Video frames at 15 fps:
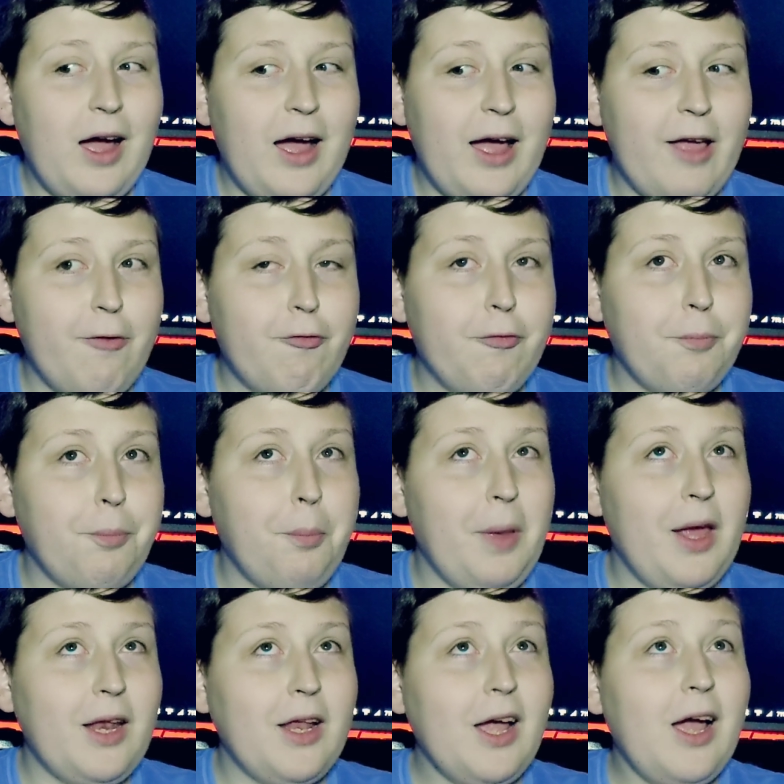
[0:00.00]
I've
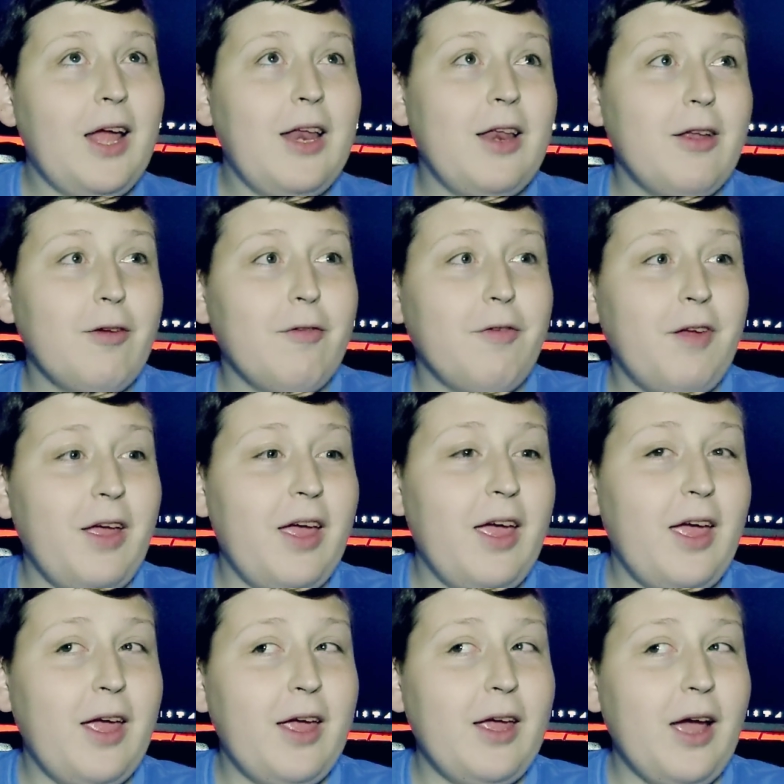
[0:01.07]
made kind of
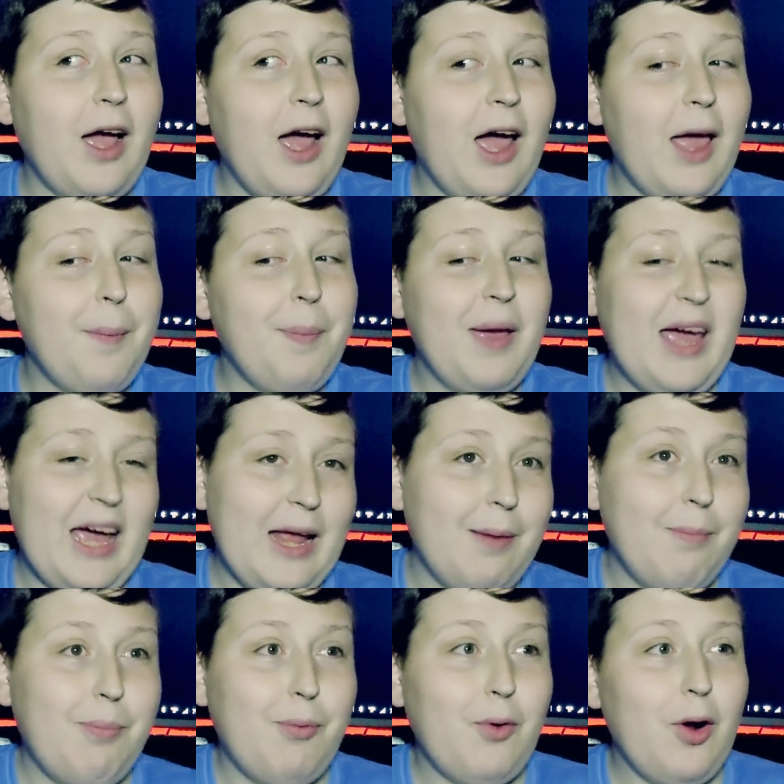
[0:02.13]
a
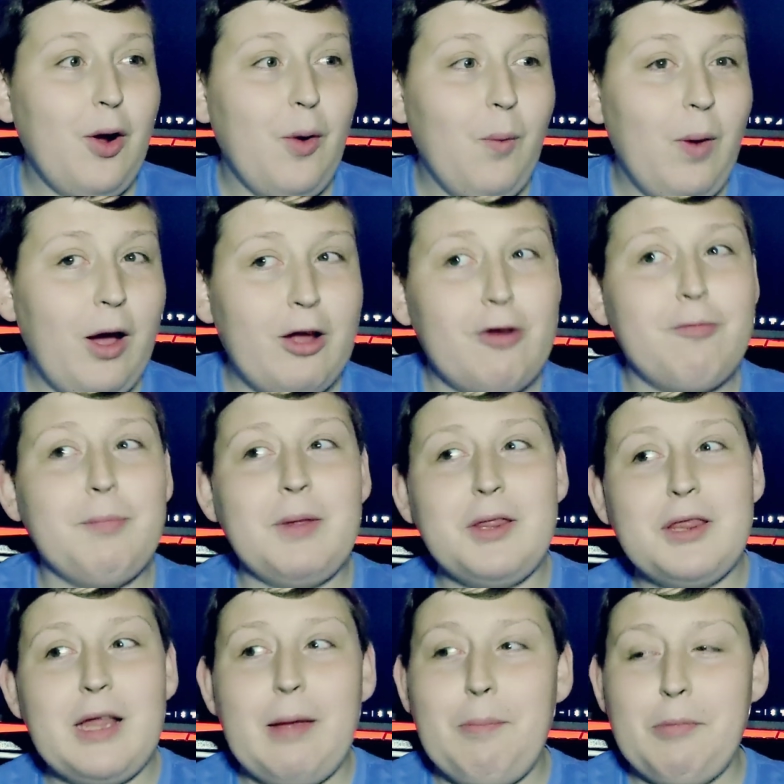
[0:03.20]
iPad Pro out of my
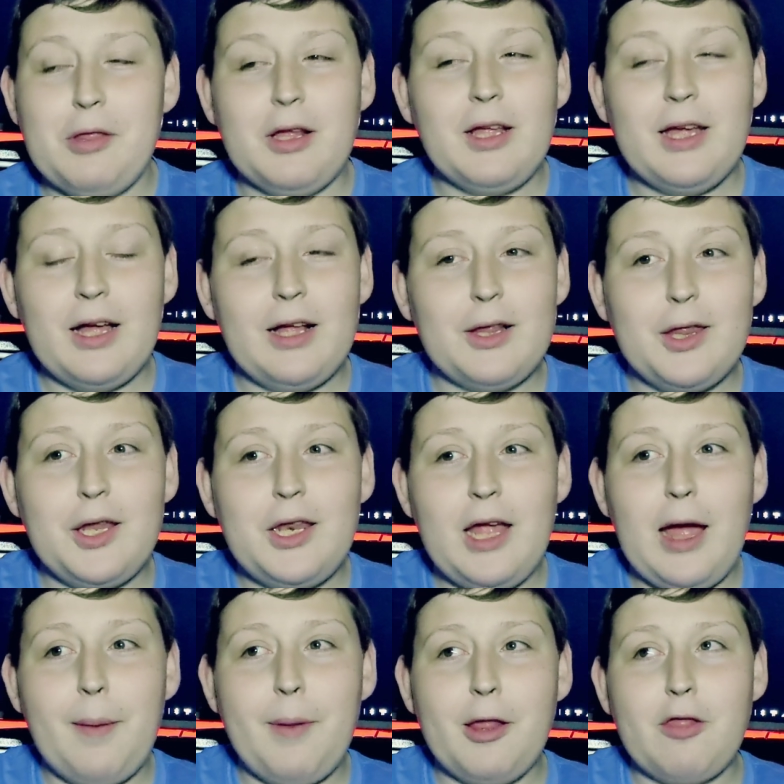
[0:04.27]
Samsung Galaxy
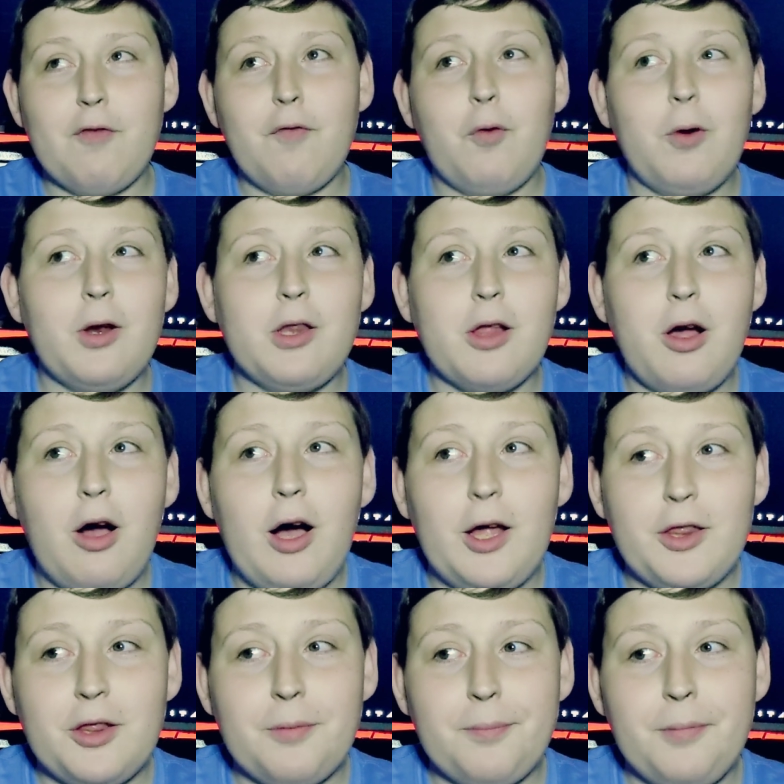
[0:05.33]
Tab S4. It's
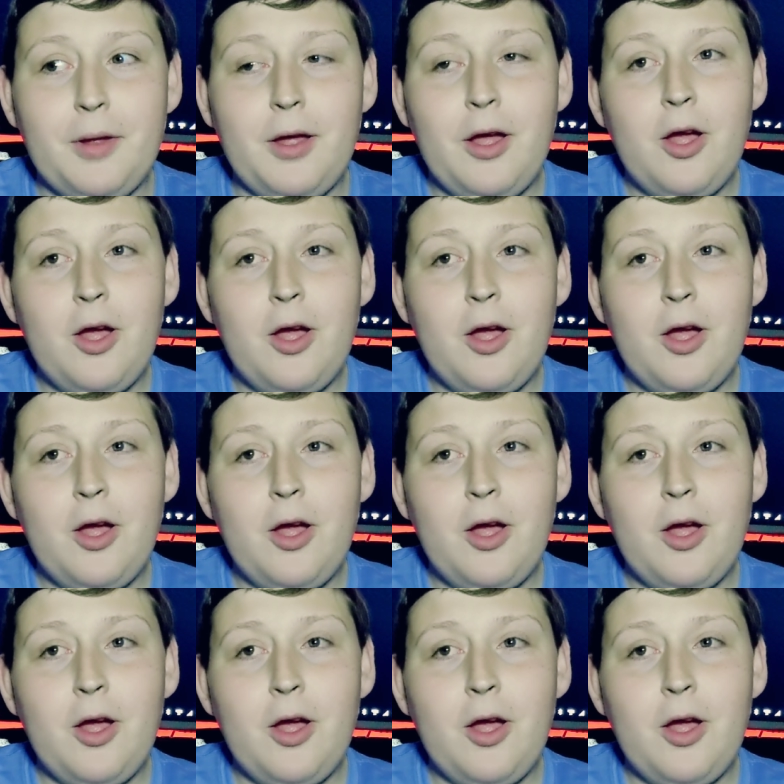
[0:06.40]
awesome.